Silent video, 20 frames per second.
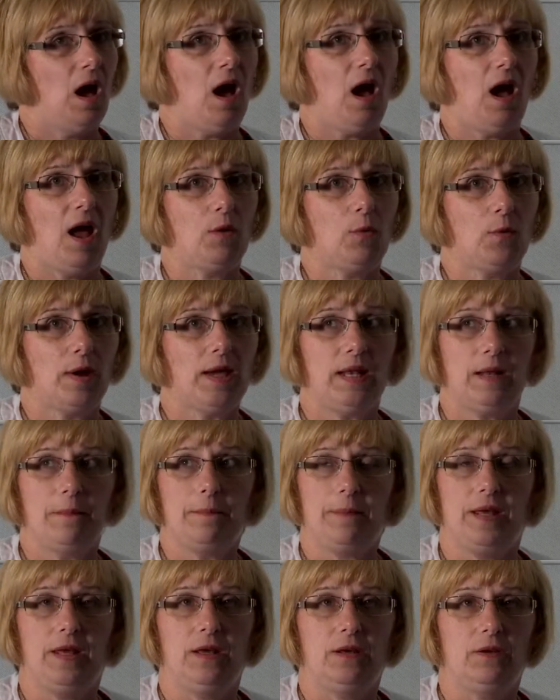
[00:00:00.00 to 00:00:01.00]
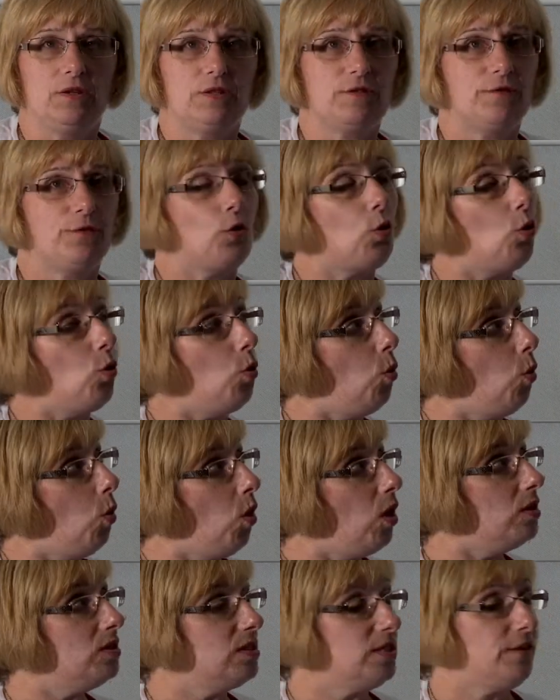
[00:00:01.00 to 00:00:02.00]
I write appeals for
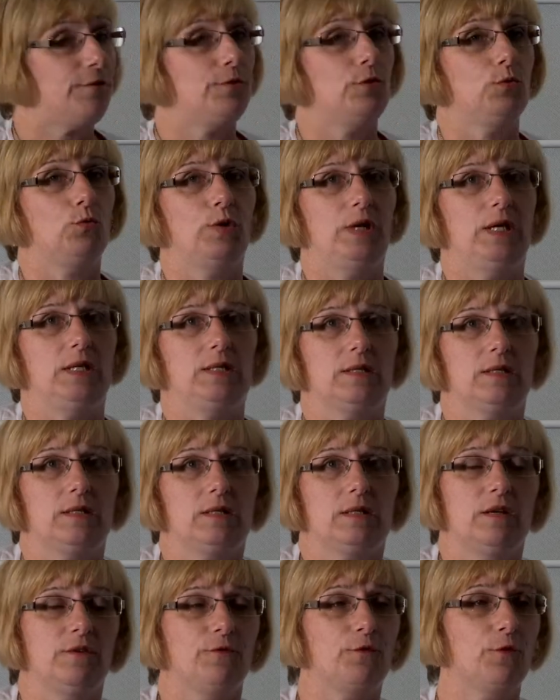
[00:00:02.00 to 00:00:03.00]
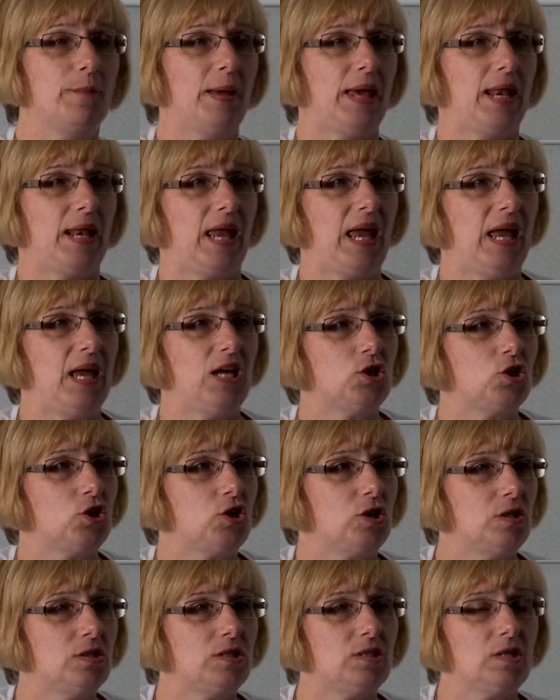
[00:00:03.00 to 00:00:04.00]
all different reasons, for
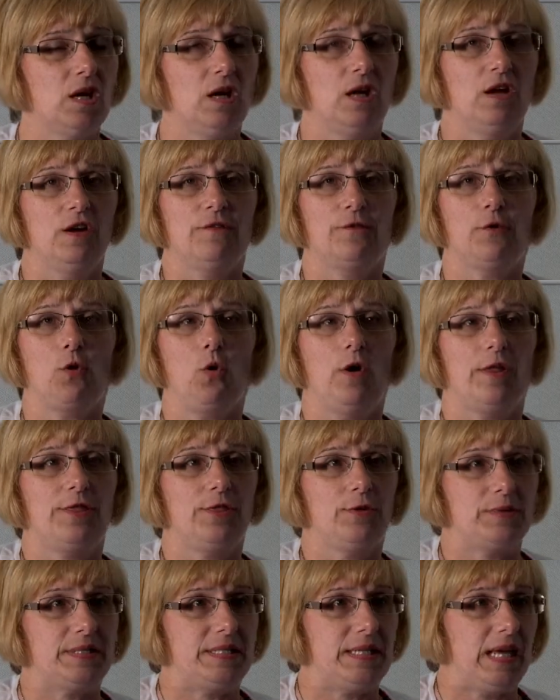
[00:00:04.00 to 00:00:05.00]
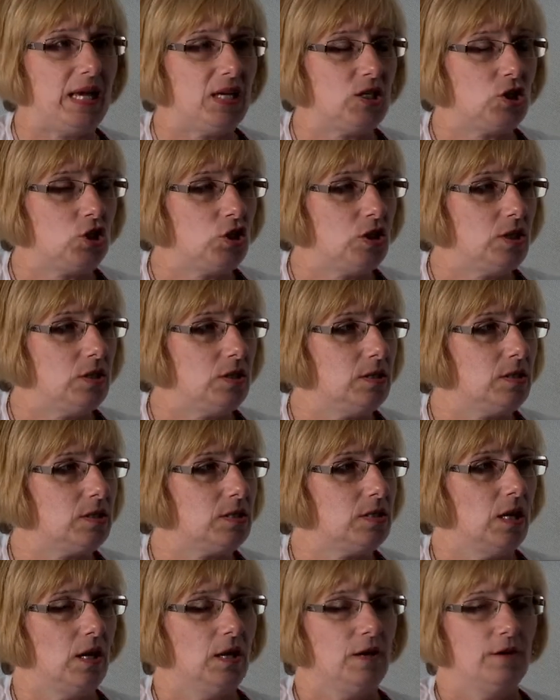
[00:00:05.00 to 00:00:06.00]
medications, for
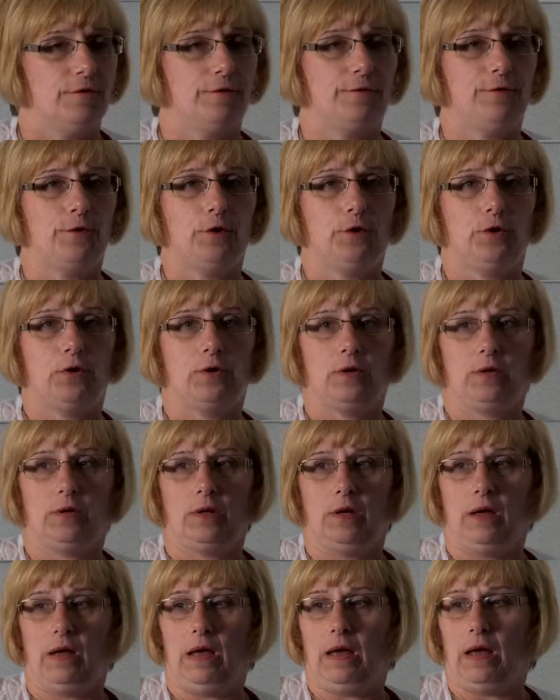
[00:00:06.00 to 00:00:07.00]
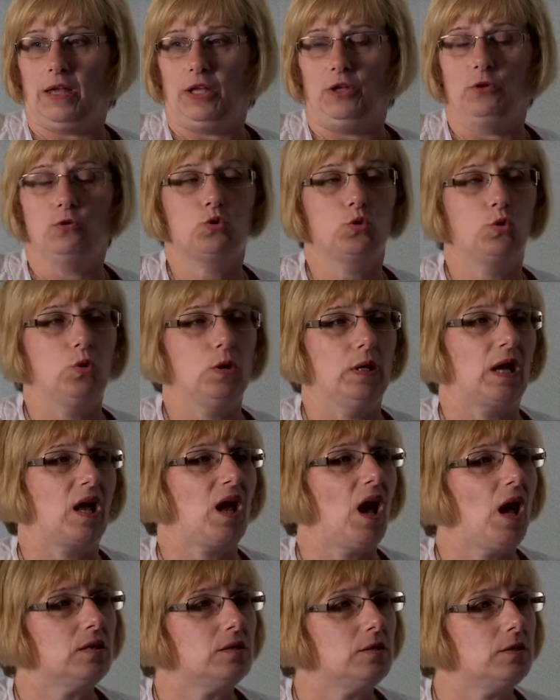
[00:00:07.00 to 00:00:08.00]
authorizations, for usual and
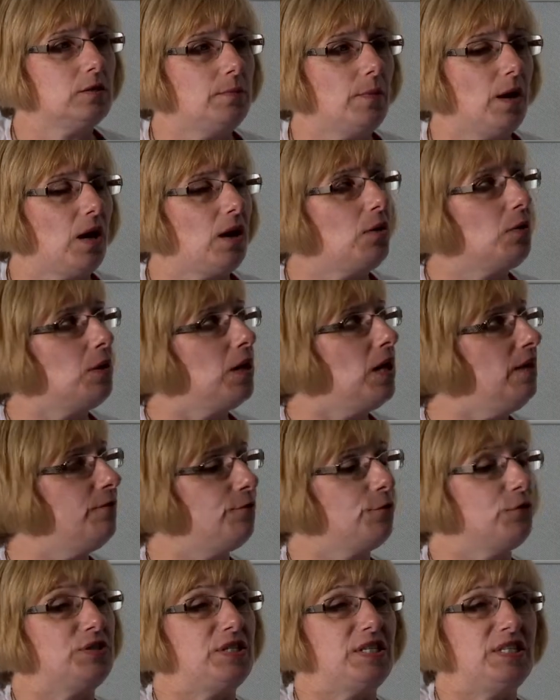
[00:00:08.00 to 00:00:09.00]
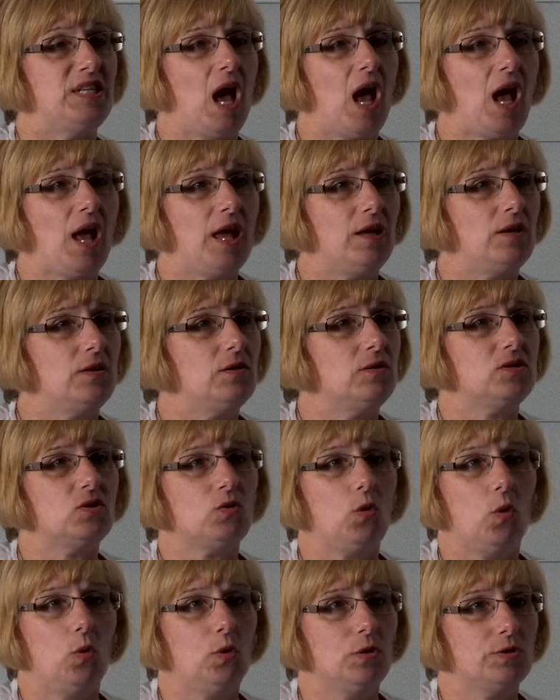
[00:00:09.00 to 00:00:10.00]
customary, for denials,
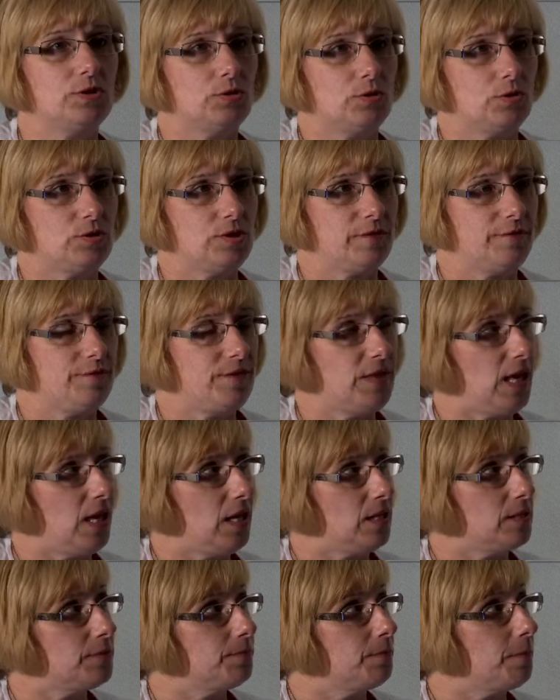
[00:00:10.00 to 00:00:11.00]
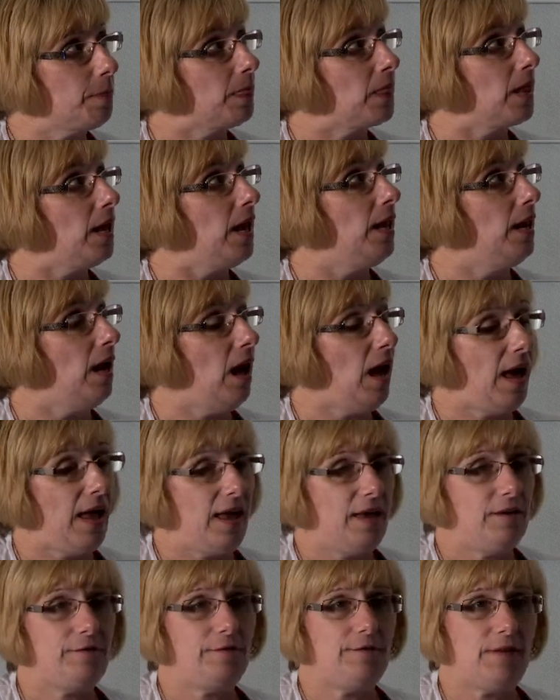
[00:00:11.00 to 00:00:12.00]
all sorts of things. And I
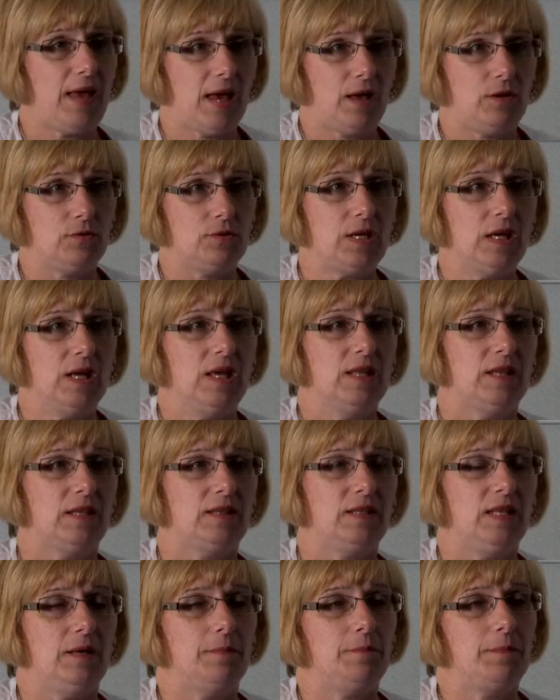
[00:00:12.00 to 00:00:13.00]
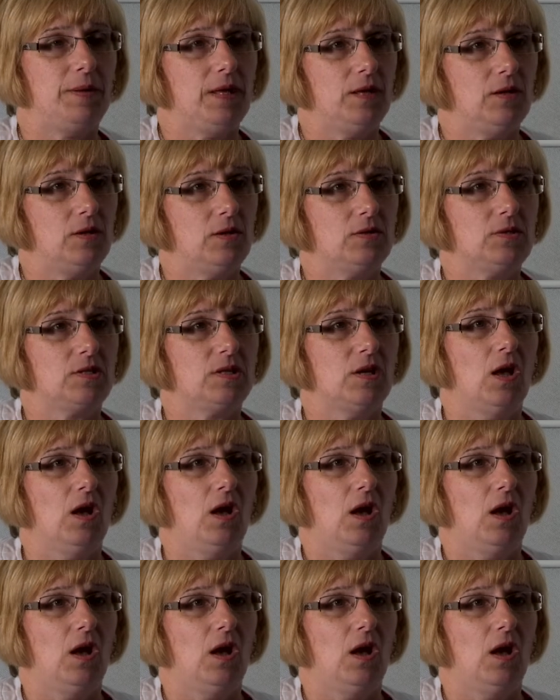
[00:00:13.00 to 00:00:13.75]
have found that the appeals